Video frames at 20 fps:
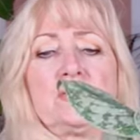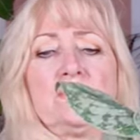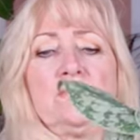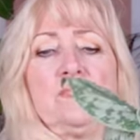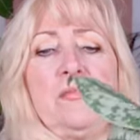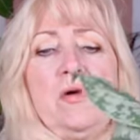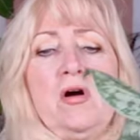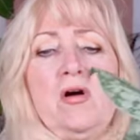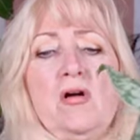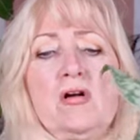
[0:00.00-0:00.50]
of
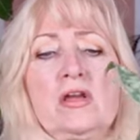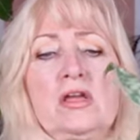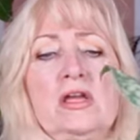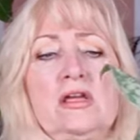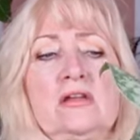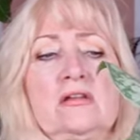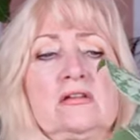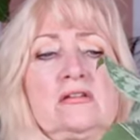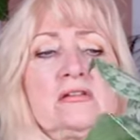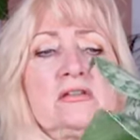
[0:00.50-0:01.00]

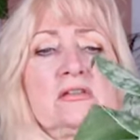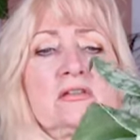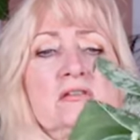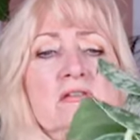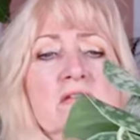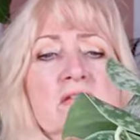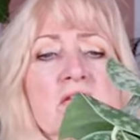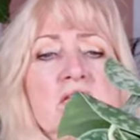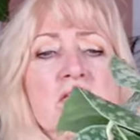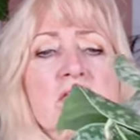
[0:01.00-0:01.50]
markings,
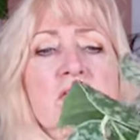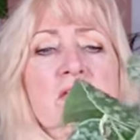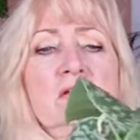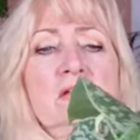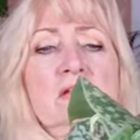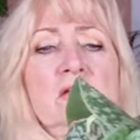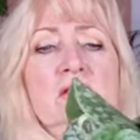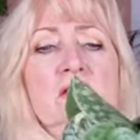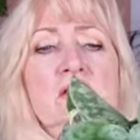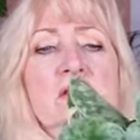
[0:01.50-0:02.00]

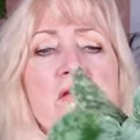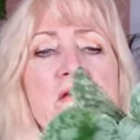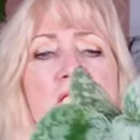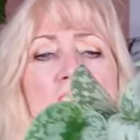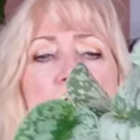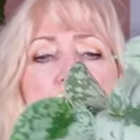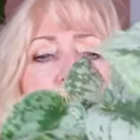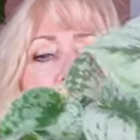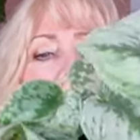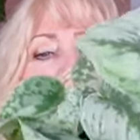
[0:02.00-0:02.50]

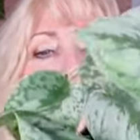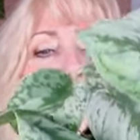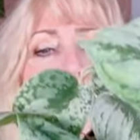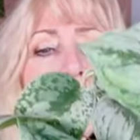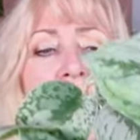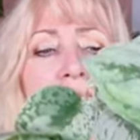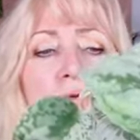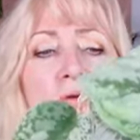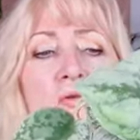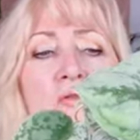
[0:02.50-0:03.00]

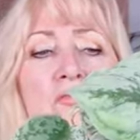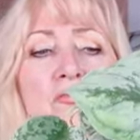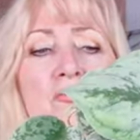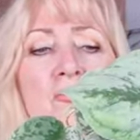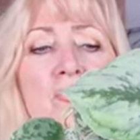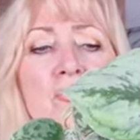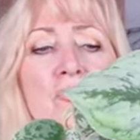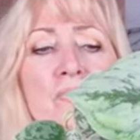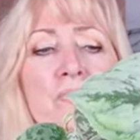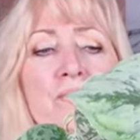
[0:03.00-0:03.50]
quite
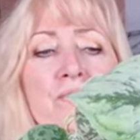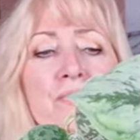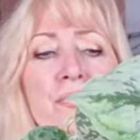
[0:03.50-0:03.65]
beautiful.